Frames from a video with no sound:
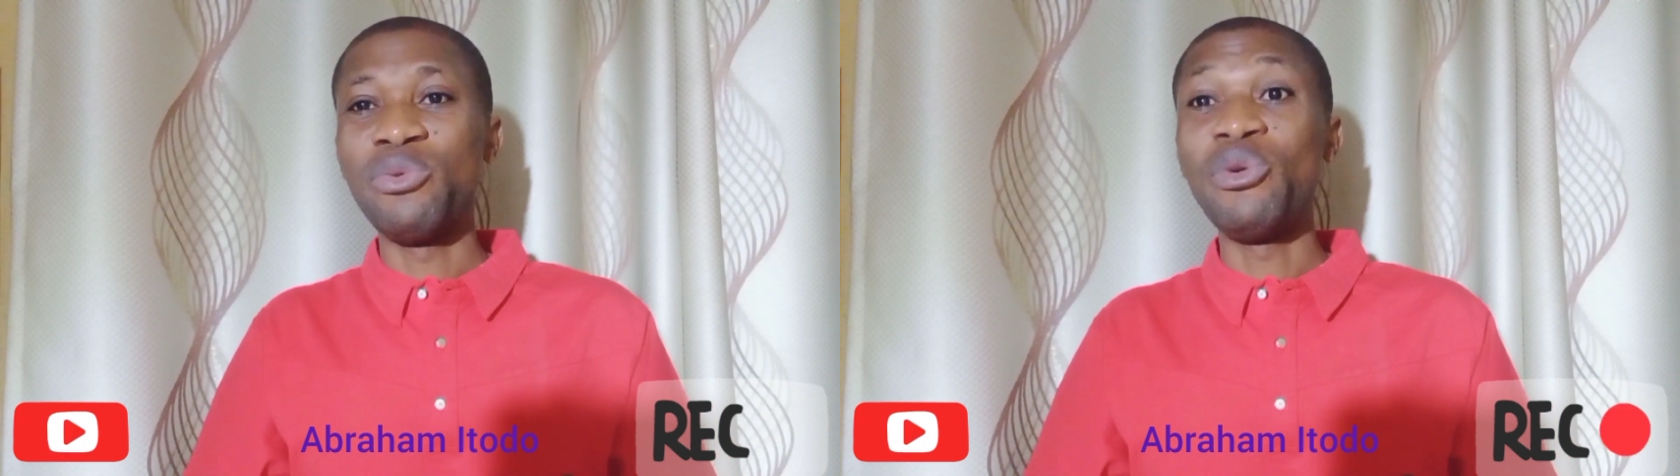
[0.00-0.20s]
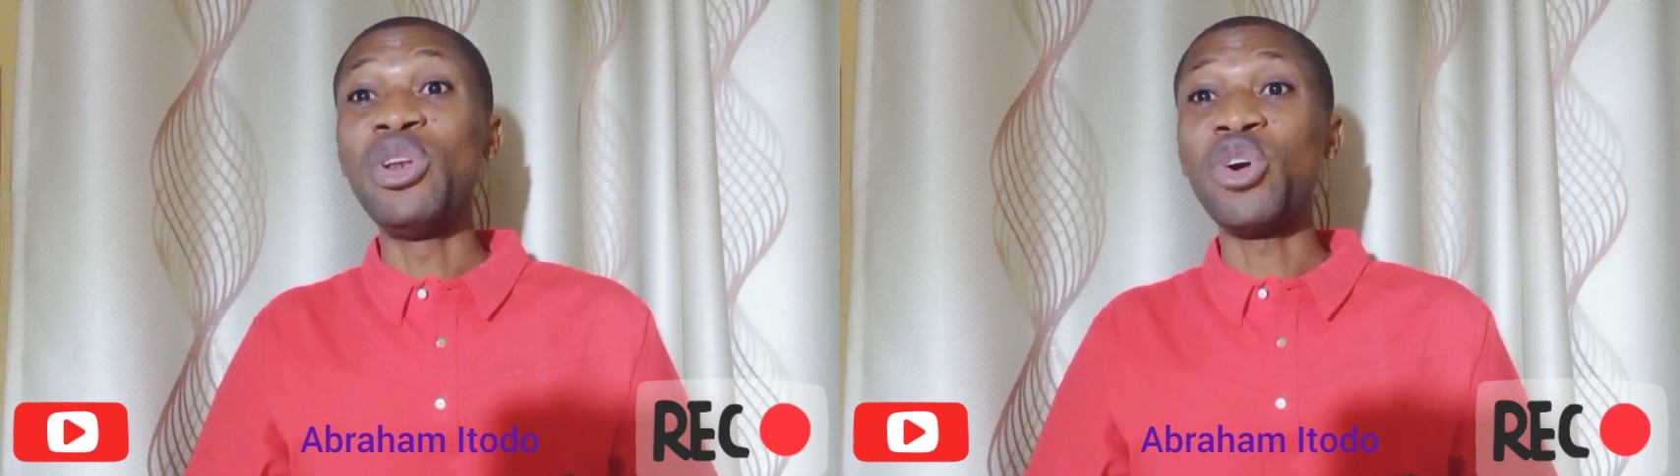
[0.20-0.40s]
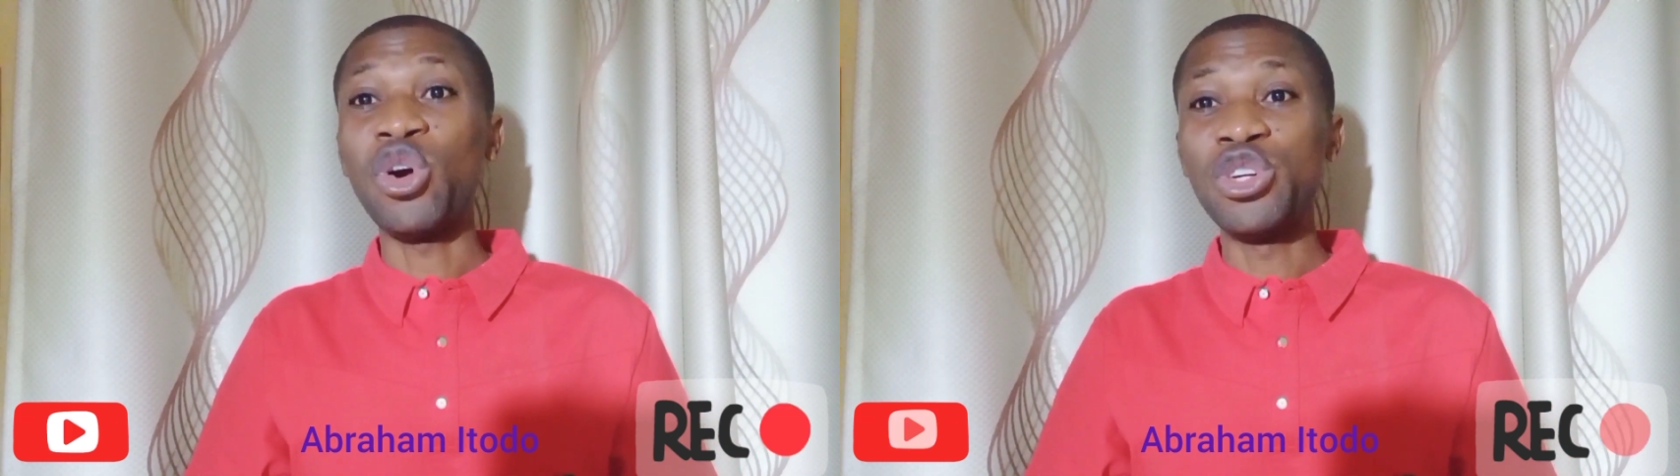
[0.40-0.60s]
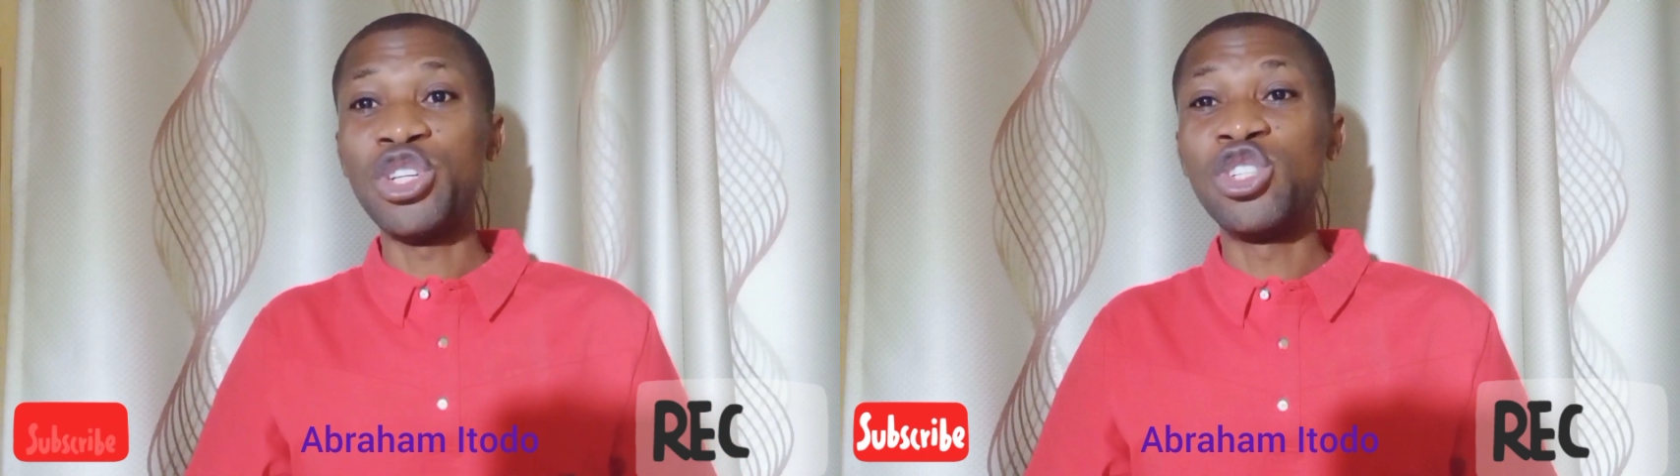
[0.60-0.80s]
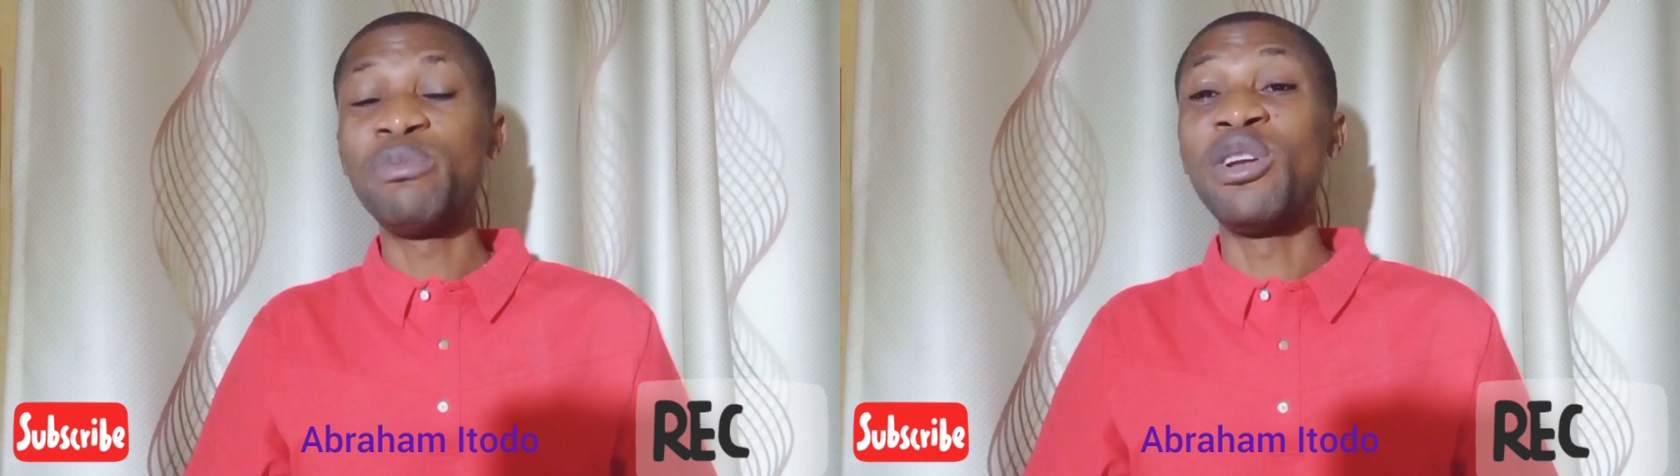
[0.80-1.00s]
will you
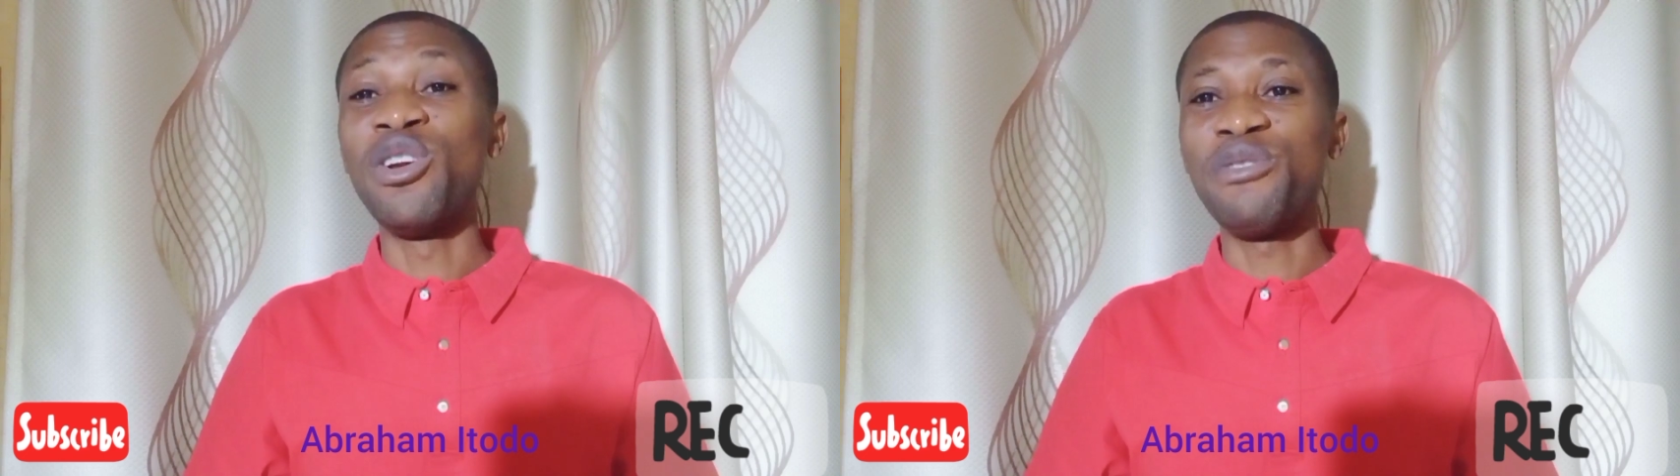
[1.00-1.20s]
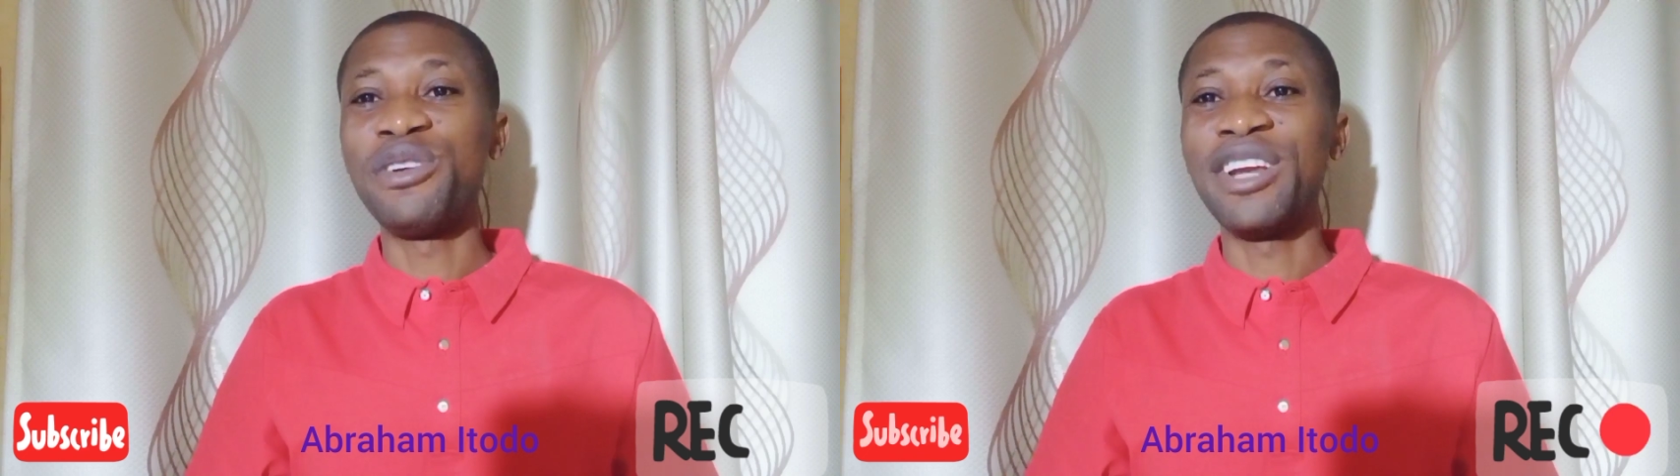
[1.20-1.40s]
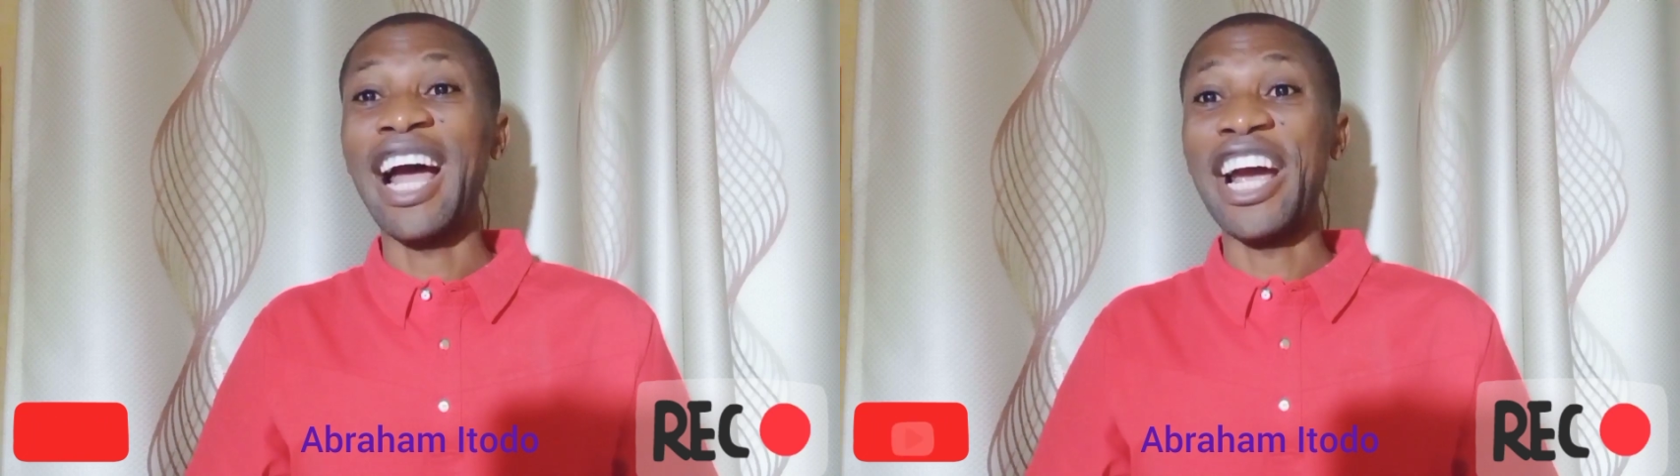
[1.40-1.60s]
continue to be loving